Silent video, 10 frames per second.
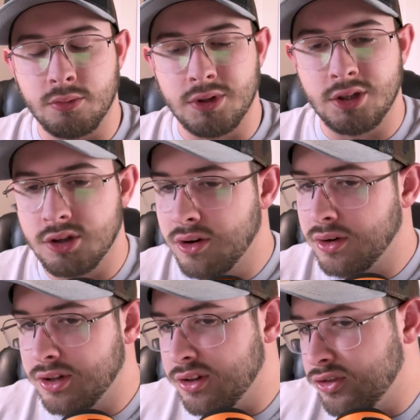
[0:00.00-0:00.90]
week.
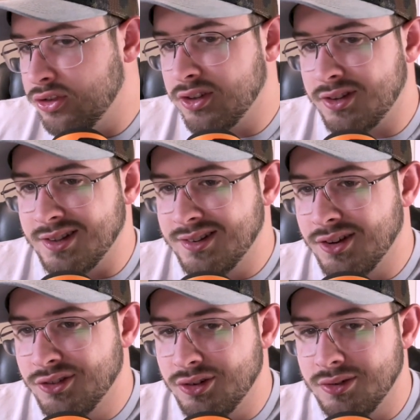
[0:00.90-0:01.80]
It
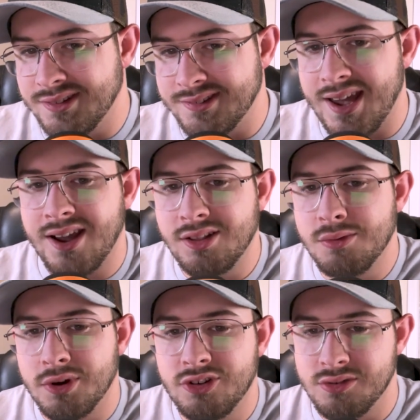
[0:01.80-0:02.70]
tells you exactly
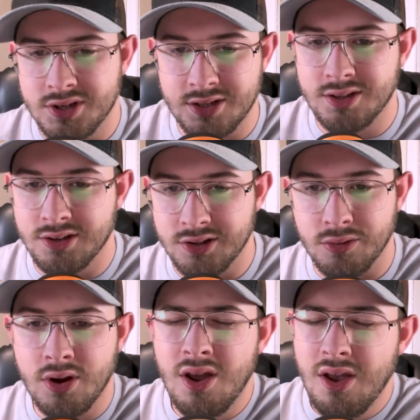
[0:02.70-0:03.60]
what you need to do.
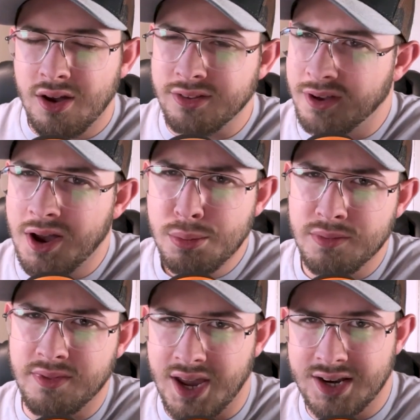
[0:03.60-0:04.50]
On top
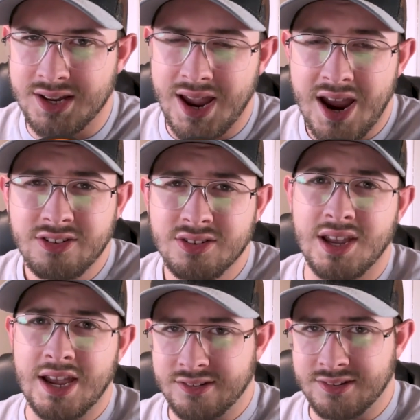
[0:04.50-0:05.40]
of that, it actually
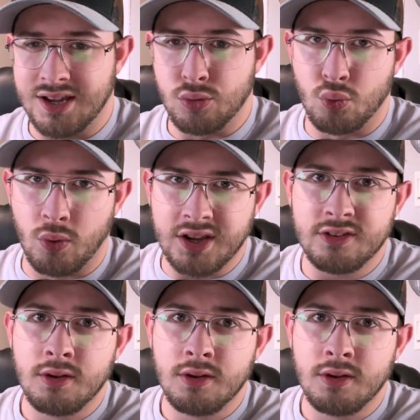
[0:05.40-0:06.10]
has a race